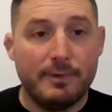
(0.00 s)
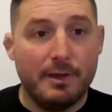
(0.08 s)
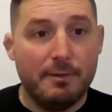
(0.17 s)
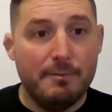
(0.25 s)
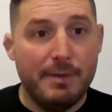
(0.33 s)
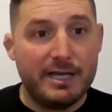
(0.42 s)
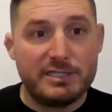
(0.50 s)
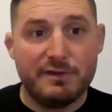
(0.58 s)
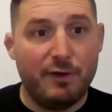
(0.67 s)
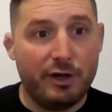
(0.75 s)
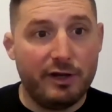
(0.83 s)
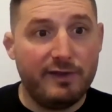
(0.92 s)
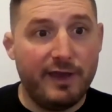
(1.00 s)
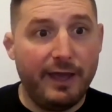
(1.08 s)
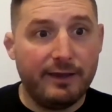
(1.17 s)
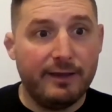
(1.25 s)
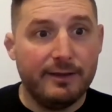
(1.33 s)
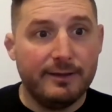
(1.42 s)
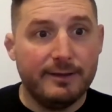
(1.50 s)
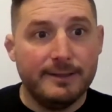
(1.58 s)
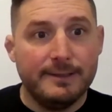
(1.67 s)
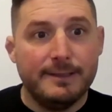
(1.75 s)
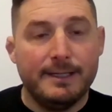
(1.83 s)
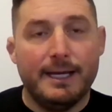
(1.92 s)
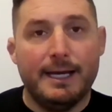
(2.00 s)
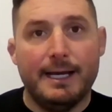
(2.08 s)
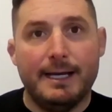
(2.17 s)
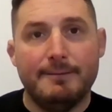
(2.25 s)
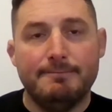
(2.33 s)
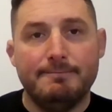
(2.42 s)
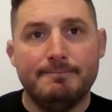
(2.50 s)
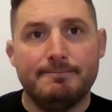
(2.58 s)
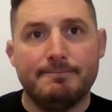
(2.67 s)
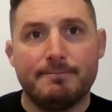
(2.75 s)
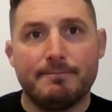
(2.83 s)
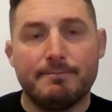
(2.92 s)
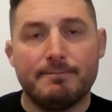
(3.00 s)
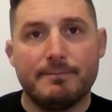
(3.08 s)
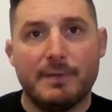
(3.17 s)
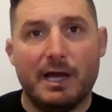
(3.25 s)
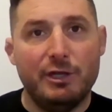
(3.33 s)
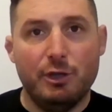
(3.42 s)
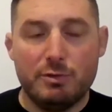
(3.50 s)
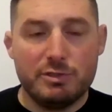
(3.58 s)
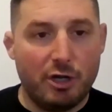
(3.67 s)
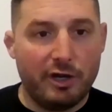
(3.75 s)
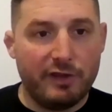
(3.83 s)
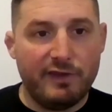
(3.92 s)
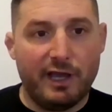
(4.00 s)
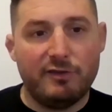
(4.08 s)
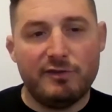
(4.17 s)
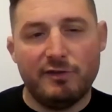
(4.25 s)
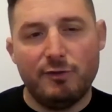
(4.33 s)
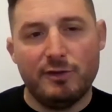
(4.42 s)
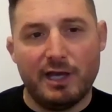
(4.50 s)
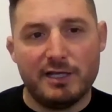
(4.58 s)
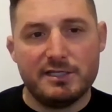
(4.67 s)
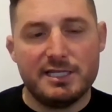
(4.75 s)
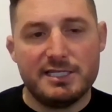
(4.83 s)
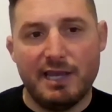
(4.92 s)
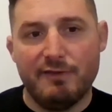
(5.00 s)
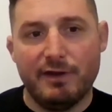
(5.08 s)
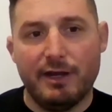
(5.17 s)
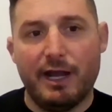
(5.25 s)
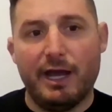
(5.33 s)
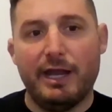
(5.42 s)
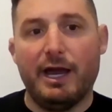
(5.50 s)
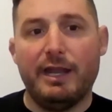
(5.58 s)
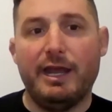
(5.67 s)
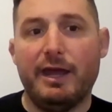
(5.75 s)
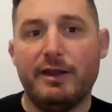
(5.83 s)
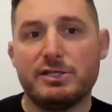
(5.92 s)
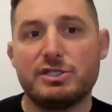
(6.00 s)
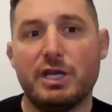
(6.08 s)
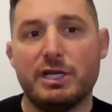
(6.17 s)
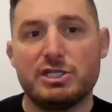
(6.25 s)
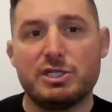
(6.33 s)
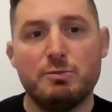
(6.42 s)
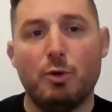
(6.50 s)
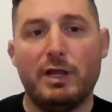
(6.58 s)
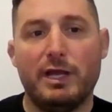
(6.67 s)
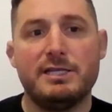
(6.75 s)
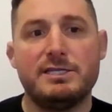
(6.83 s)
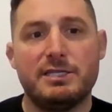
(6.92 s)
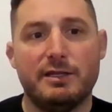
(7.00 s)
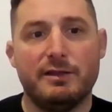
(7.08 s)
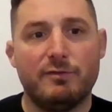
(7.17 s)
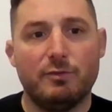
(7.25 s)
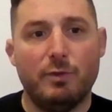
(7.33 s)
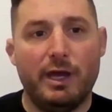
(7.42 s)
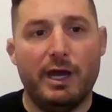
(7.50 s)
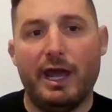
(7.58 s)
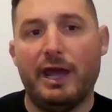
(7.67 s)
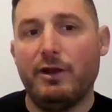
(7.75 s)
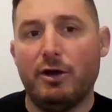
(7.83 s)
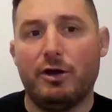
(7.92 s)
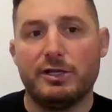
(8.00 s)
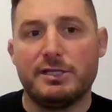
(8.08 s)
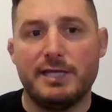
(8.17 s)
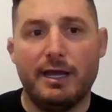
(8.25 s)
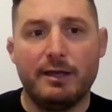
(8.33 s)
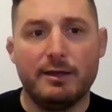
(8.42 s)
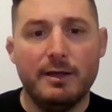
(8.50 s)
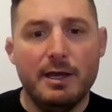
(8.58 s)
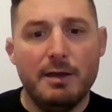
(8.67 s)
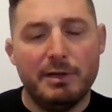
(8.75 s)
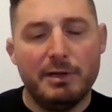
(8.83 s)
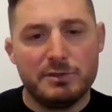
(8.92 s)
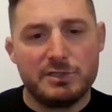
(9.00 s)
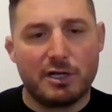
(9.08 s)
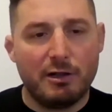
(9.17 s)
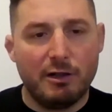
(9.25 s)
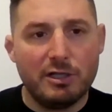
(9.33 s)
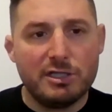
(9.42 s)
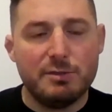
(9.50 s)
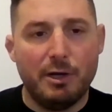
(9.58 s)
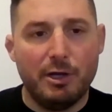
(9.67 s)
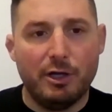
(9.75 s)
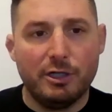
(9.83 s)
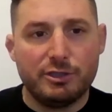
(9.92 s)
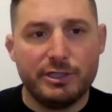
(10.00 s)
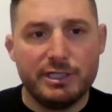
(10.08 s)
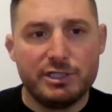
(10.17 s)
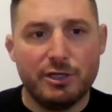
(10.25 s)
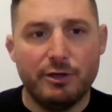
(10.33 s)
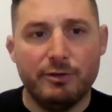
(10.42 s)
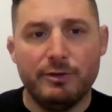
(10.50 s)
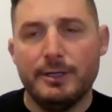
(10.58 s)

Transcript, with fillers: massive heart attack. Um, I knew it was a heart attack because in 2007 and I, would had a, a, smaller incident where I'd had a heart attack, but it was a clot in my artery. So